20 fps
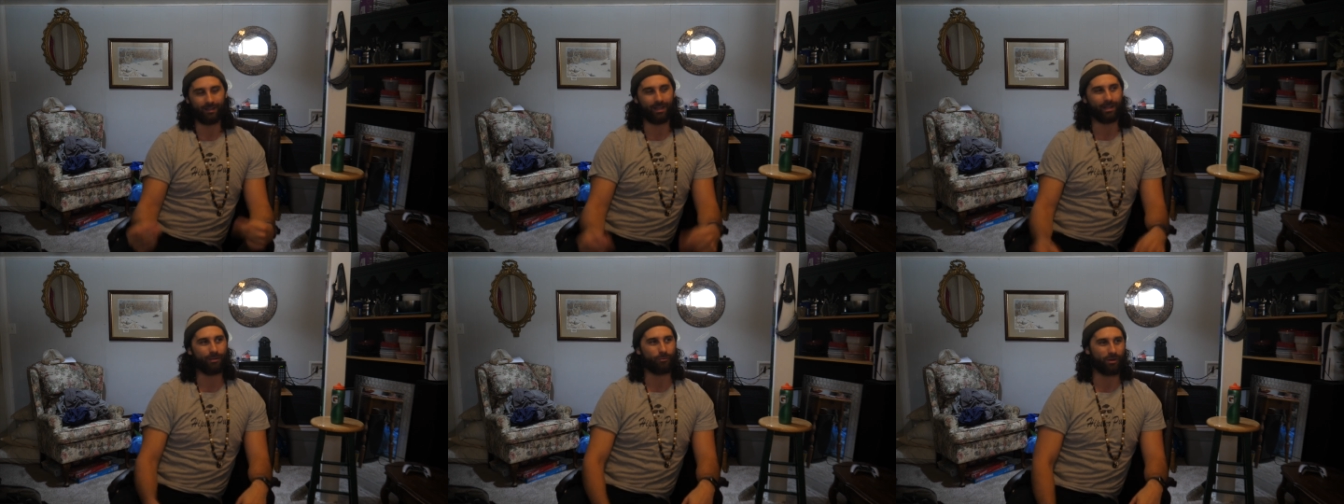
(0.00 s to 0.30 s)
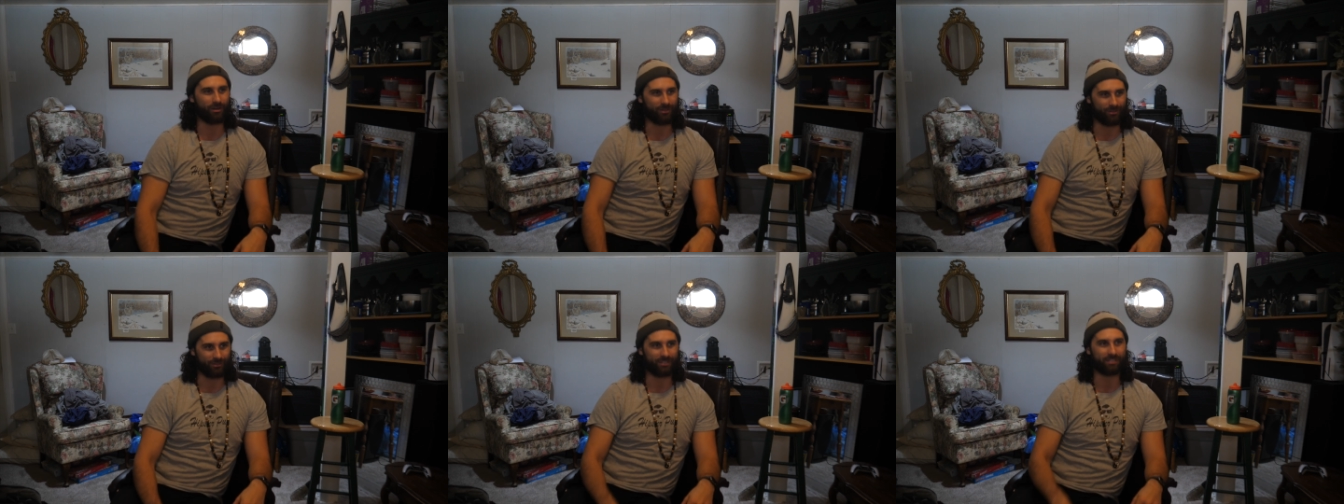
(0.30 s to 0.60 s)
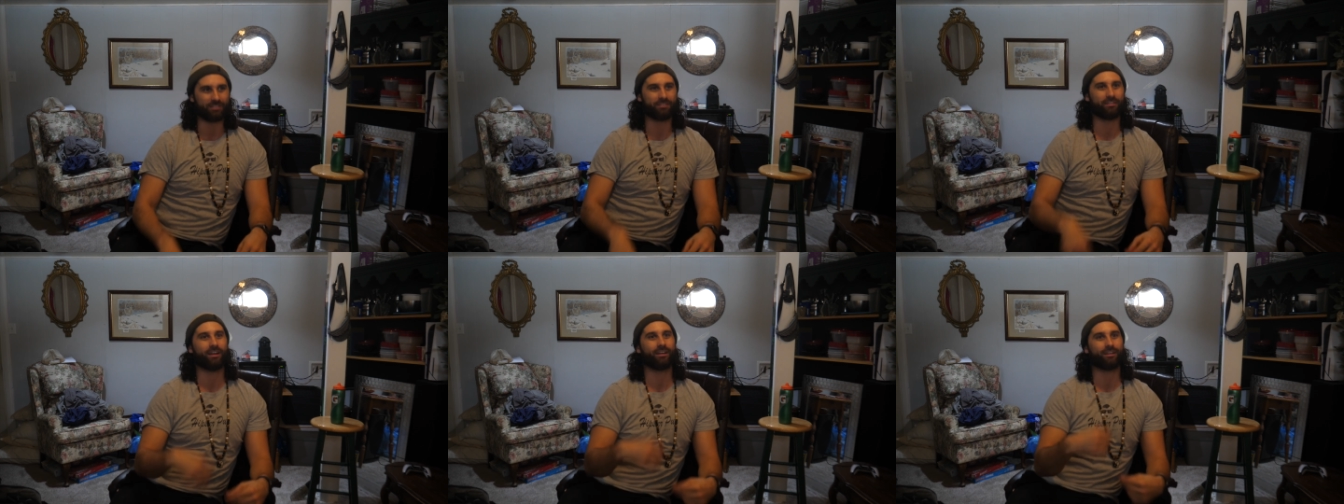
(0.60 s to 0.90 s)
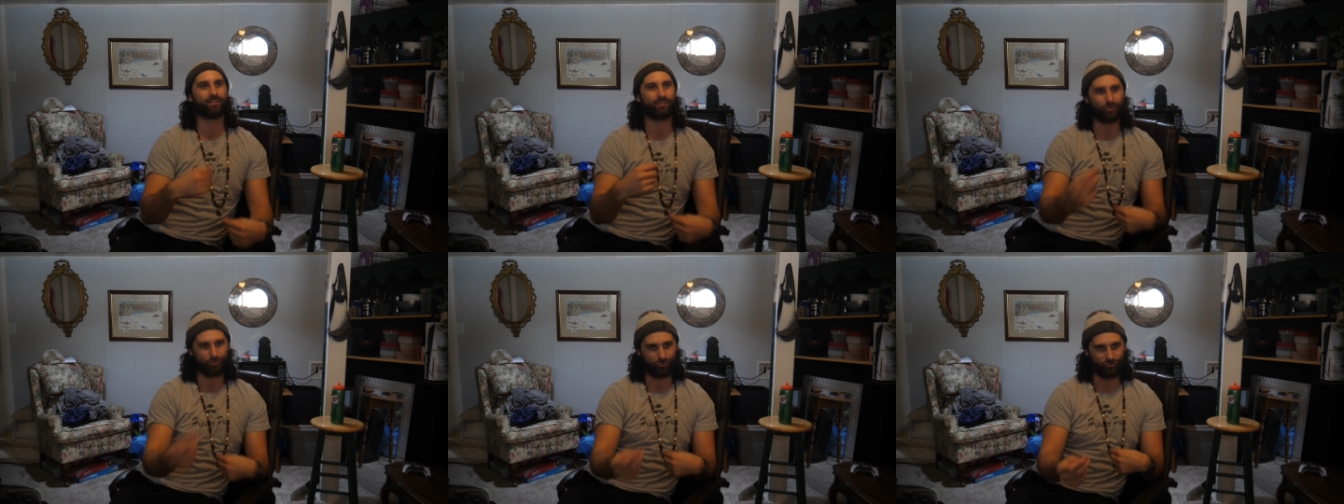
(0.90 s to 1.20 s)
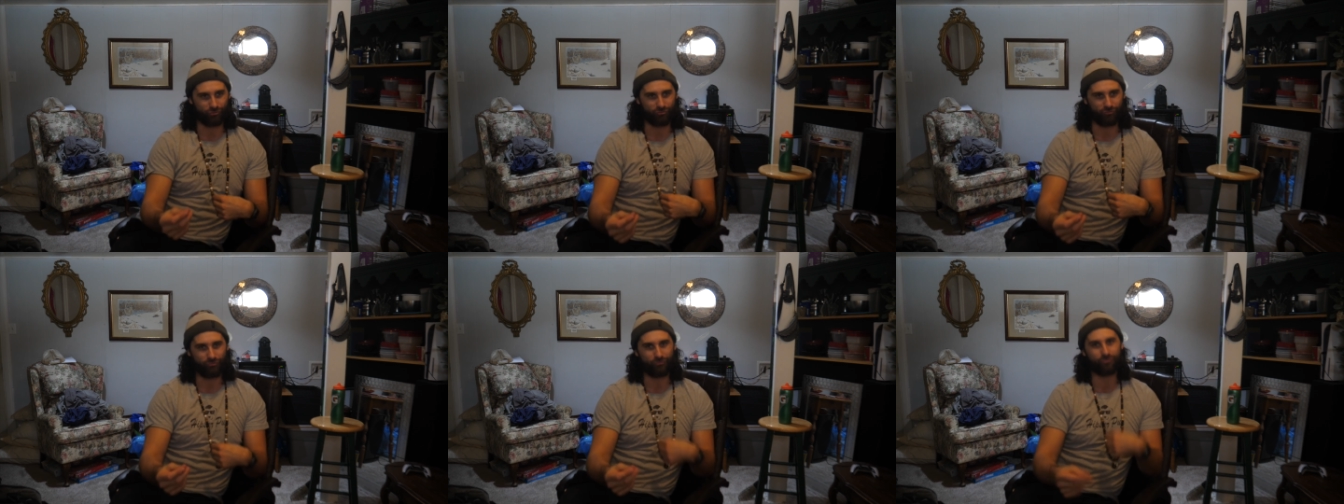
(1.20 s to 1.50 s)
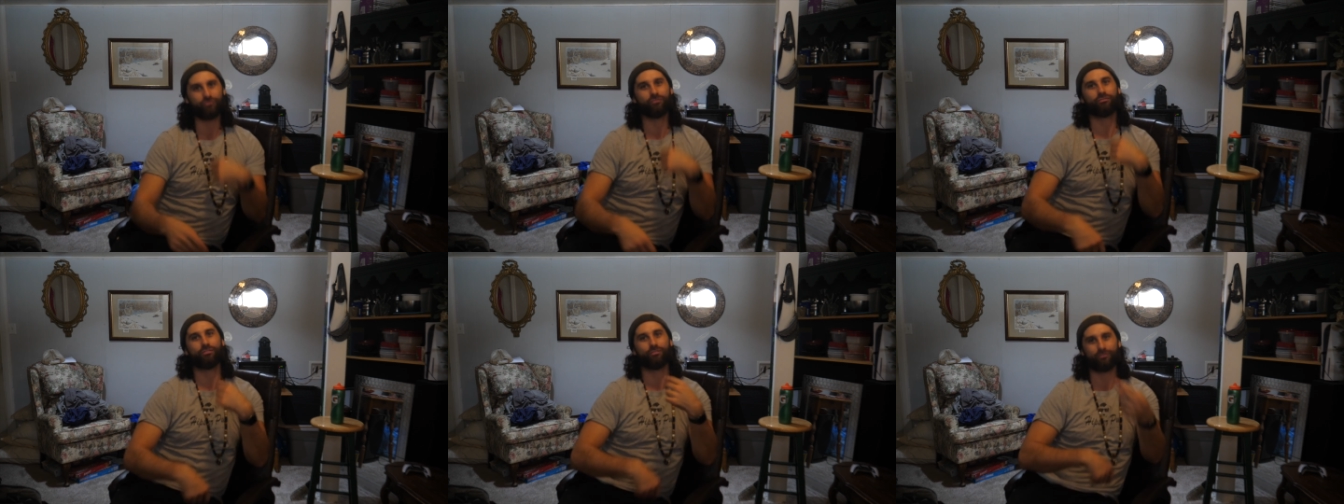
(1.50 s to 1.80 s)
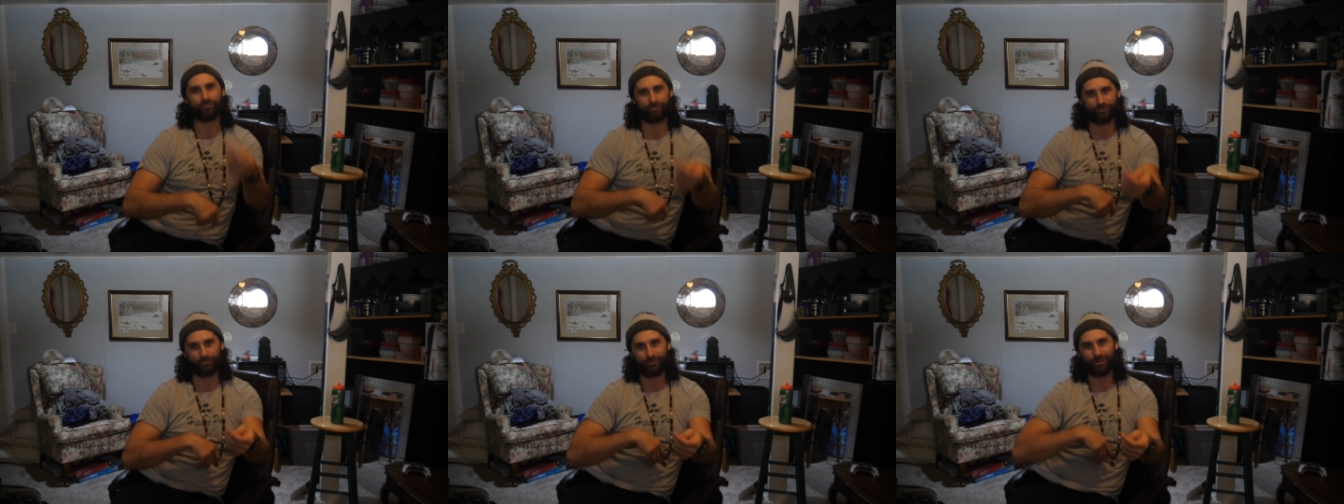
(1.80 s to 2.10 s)
like where they're just like
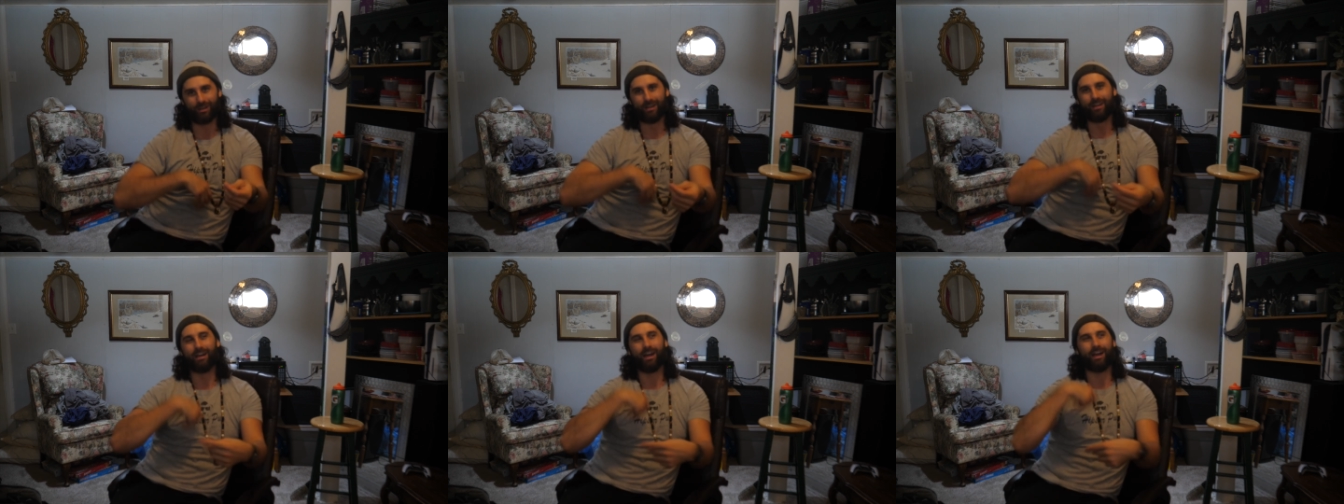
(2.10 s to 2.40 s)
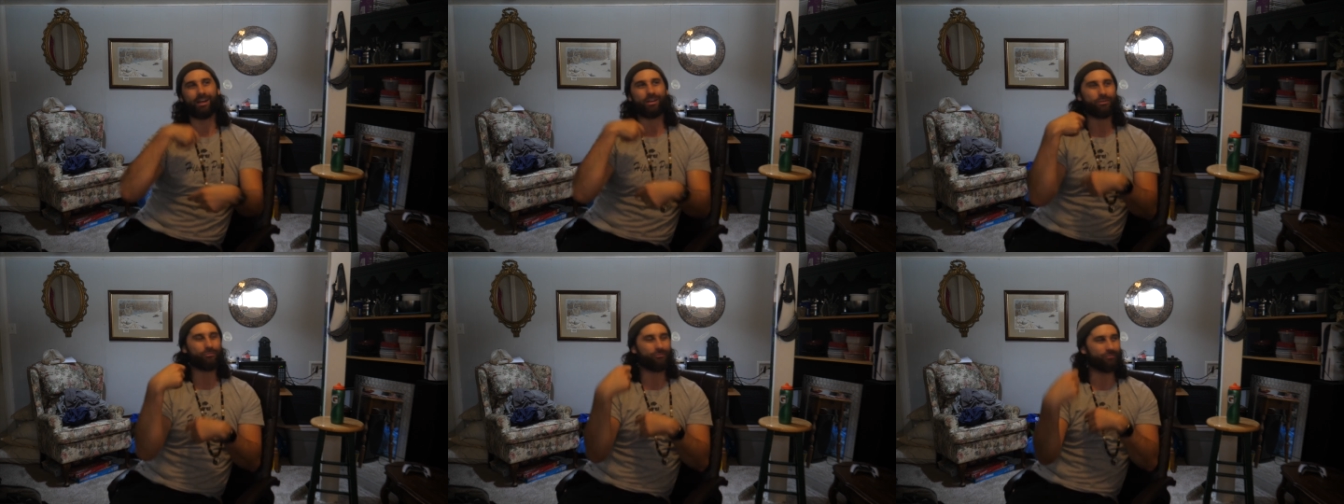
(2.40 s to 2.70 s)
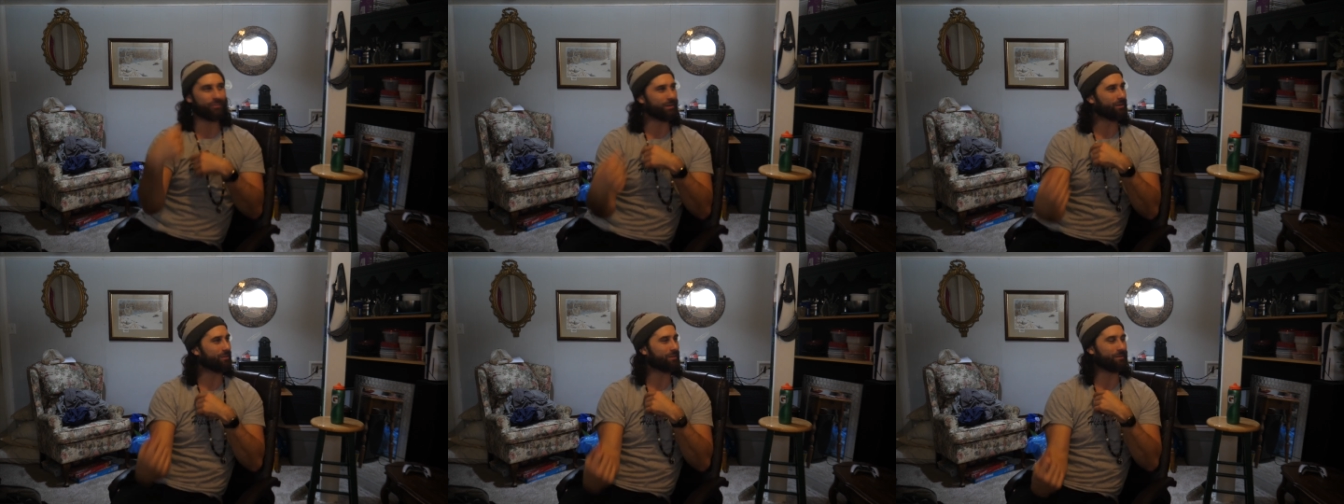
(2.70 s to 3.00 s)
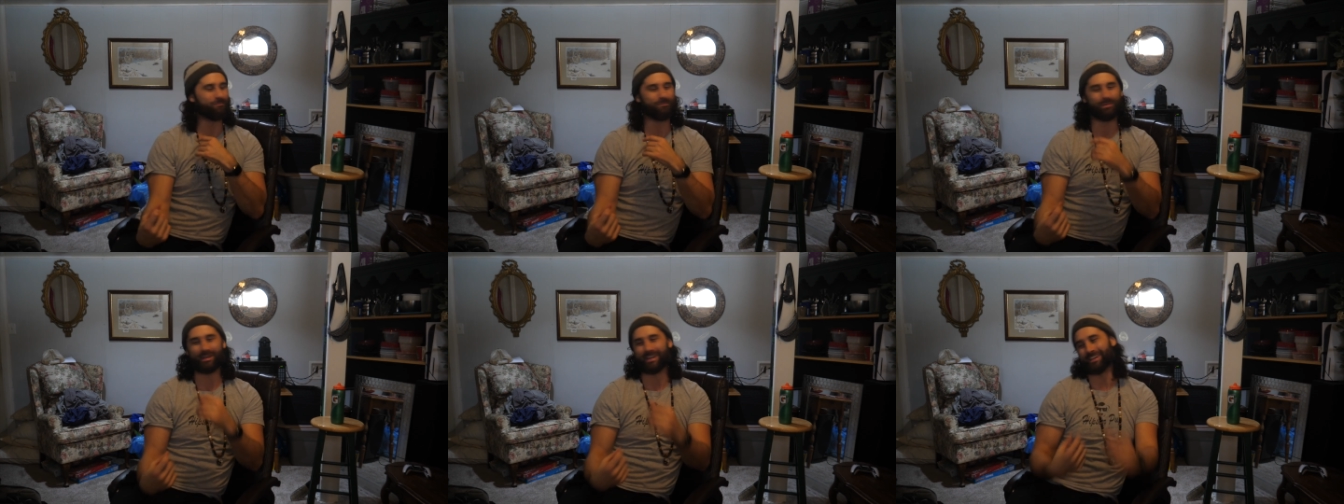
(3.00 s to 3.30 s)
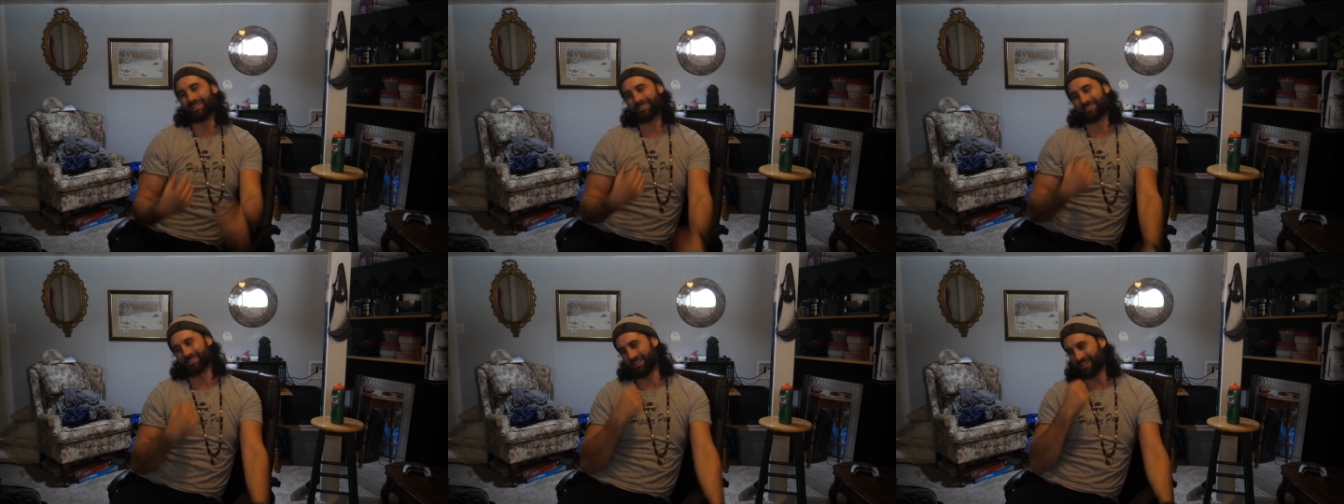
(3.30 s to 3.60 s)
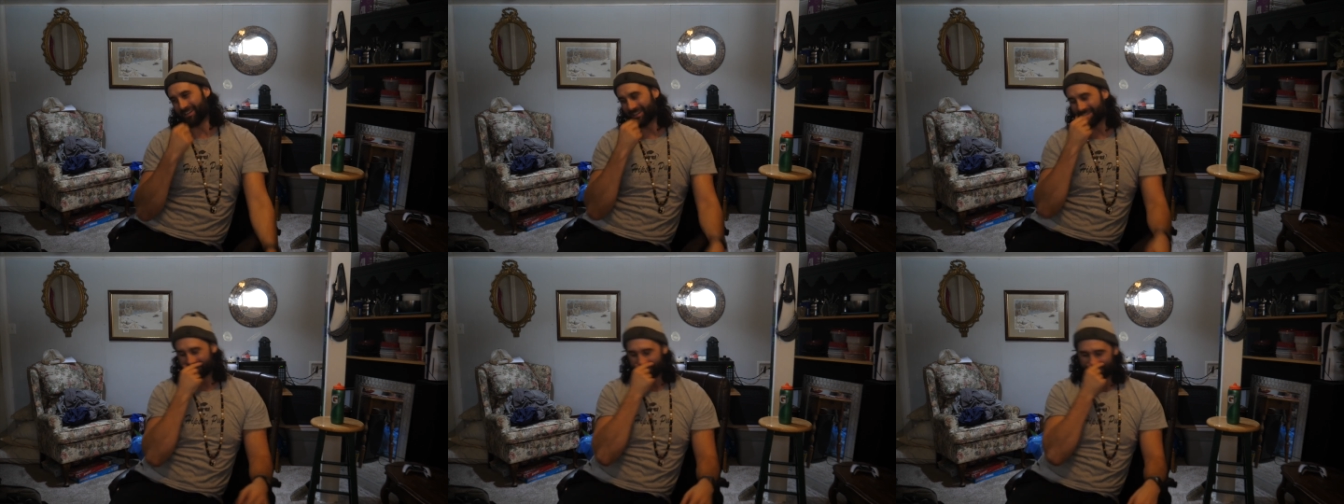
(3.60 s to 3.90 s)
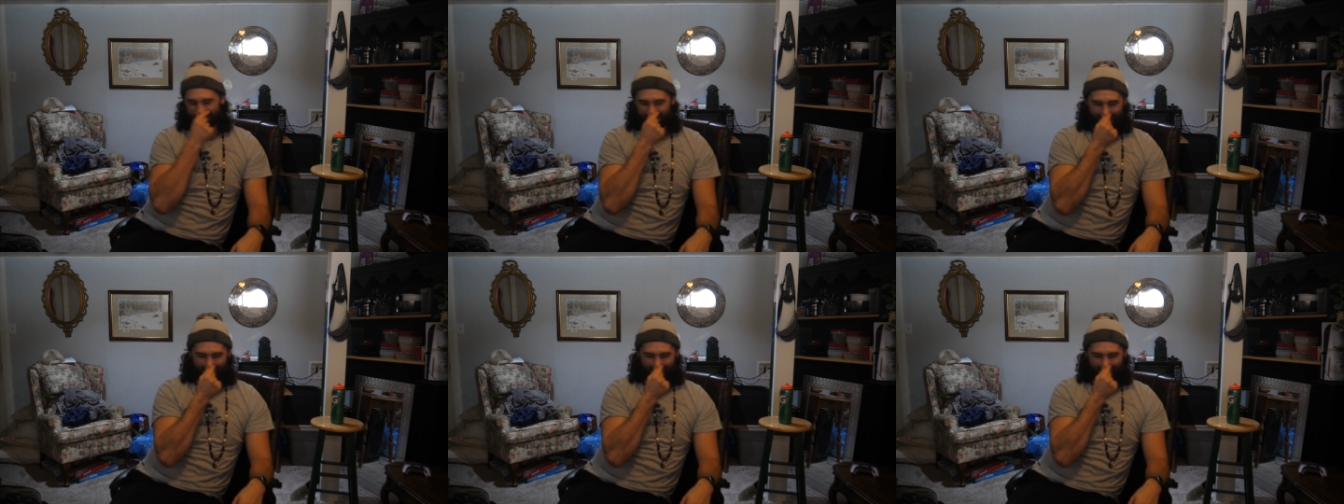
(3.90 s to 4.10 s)
and you feel the beats and it's